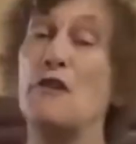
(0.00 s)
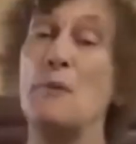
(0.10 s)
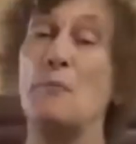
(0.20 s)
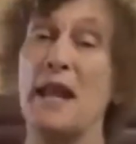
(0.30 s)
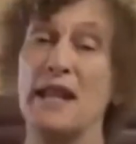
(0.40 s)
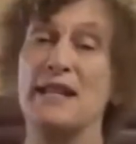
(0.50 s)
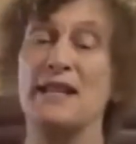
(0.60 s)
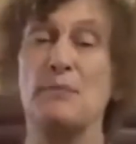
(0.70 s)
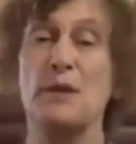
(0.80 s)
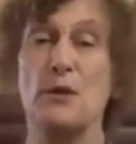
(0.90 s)
blessed
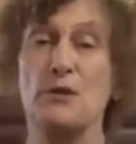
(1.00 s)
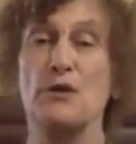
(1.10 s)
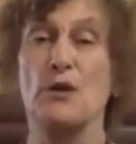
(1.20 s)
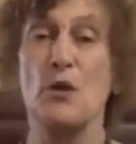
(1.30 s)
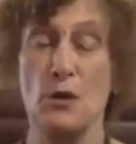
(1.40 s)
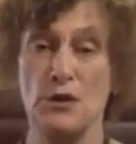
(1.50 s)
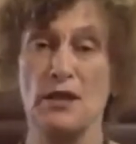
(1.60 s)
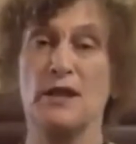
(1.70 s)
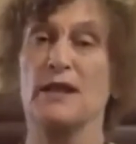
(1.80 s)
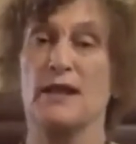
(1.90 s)
because the Lord
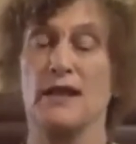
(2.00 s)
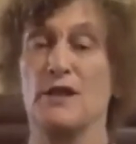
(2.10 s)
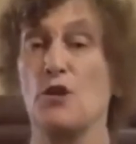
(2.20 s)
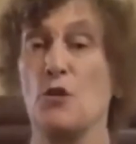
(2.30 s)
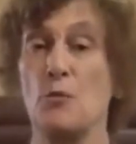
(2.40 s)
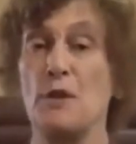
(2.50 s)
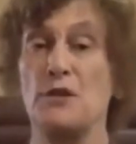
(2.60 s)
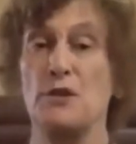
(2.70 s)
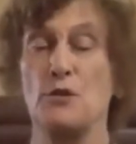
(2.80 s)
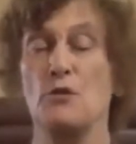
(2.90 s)
has called me
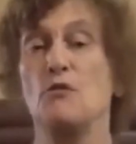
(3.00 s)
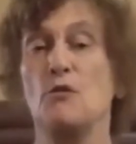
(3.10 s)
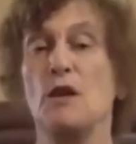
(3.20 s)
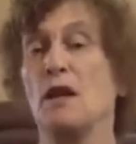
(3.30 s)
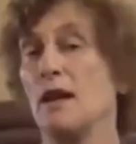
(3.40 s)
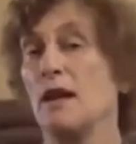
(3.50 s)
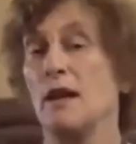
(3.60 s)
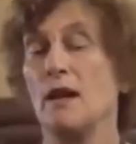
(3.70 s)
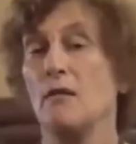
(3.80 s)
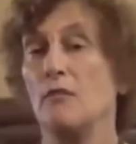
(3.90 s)
to
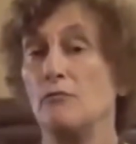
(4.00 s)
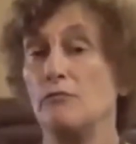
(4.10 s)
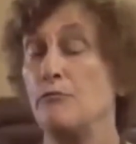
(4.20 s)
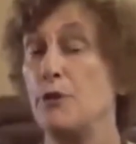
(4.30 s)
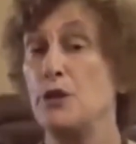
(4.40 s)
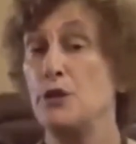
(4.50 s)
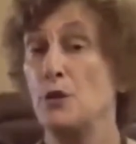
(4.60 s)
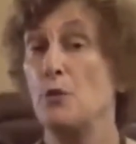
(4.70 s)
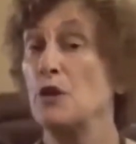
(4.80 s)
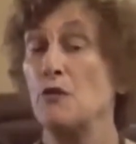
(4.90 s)
preach the
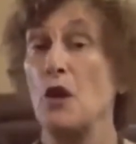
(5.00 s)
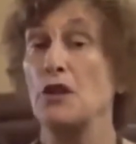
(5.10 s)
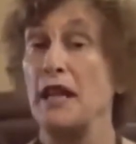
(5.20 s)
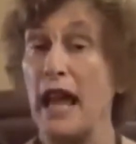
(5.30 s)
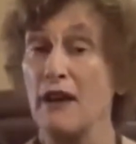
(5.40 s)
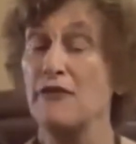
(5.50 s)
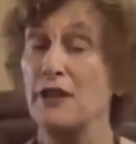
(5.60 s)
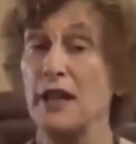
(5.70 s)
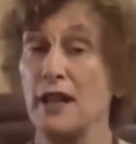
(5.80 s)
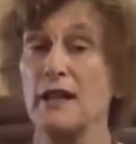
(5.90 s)
word of God in
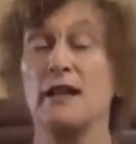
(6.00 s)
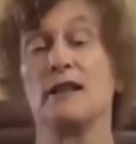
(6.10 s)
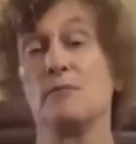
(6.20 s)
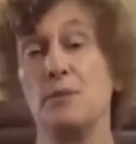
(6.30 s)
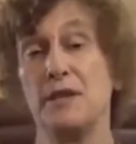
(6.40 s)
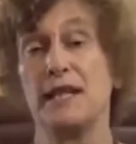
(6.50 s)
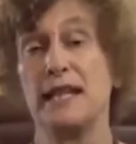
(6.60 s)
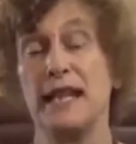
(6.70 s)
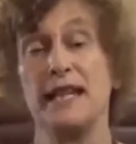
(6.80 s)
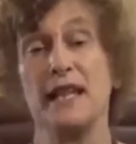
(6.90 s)
Africa and particularly
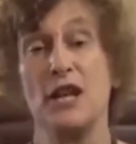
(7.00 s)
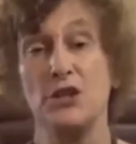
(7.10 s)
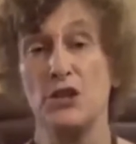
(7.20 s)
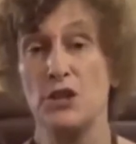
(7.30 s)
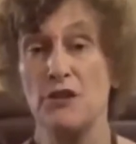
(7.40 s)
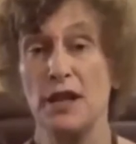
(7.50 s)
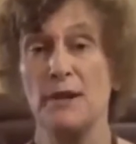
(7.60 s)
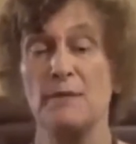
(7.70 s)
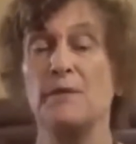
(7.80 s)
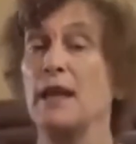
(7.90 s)
in Nigeria.
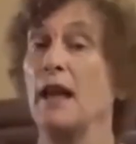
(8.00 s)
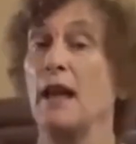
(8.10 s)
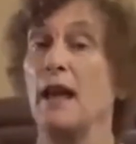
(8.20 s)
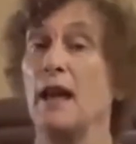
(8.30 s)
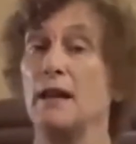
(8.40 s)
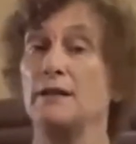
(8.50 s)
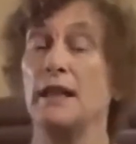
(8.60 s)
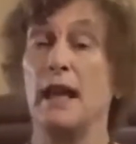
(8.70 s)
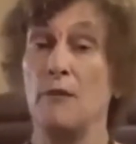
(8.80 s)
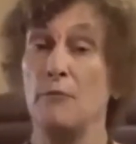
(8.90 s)

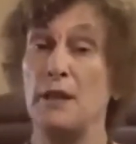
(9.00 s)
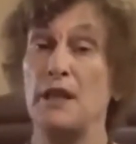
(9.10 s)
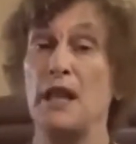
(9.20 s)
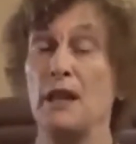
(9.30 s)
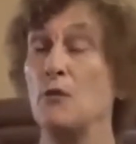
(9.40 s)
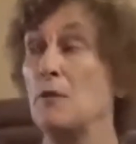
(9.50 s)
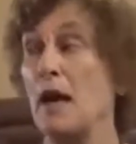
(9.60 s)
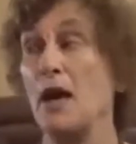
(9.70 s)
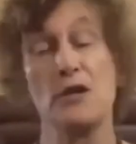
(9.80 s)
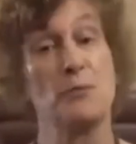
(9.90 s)
I've been here with my
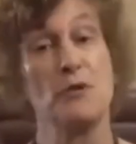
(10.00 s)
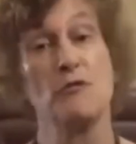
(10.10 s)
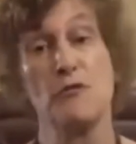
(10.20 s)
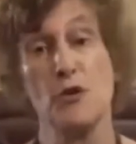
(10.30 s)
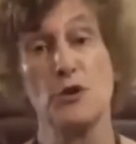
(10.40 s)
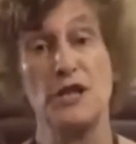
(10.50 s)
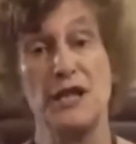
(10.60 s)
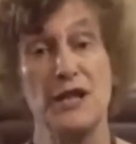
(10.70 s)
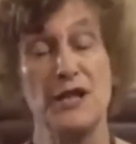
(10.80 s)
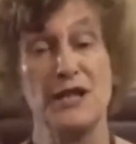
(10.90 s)
husband 40
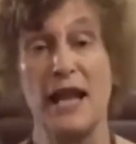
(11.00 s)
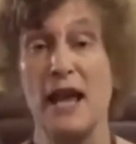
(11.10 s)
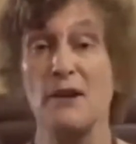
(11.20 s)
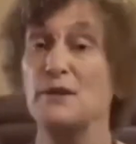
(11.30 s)
years now.